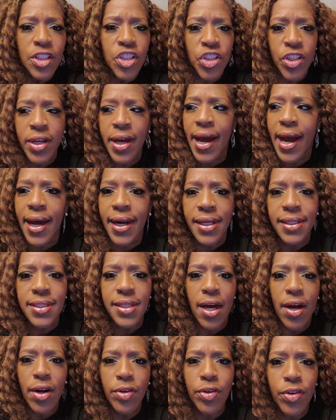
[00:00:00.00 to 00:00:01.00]
She had
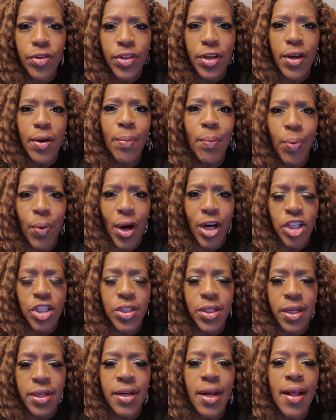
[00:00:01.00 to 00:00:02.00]
us under the
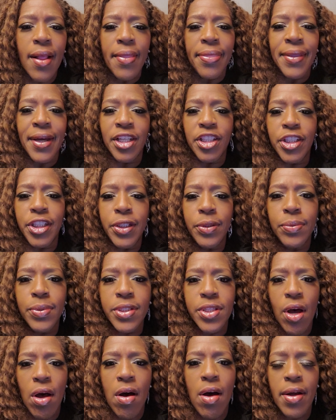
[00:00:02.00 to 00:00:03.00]
impression that she
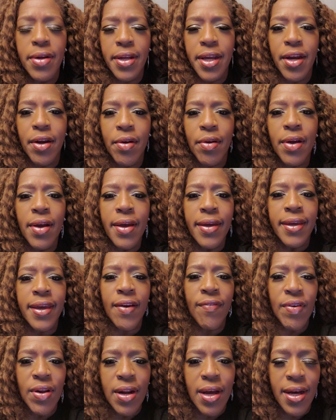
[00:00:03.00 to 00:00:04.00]
was on there
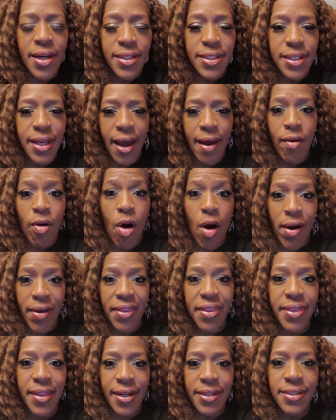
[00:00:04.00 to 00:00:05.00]
giving us an
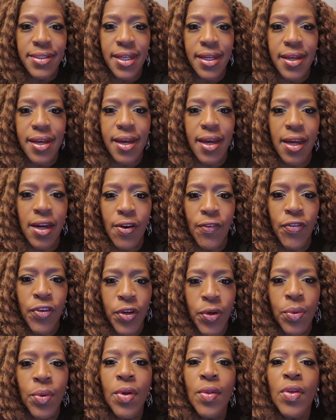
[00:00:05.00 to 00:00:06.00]
authentic
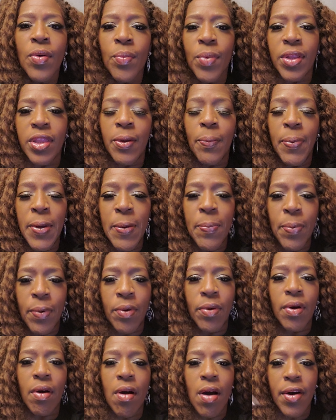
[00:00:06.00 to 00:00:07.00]
interview with the
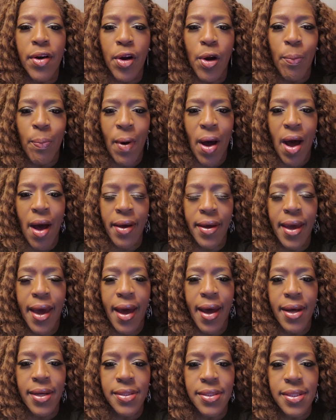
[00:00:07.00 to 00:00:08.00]
people on her
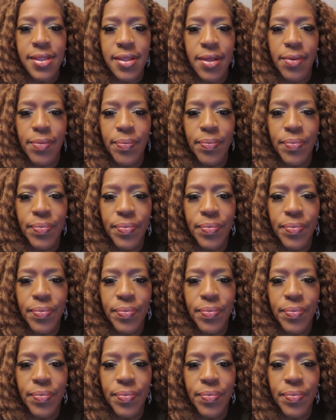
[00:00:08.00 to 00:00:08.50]
podcast.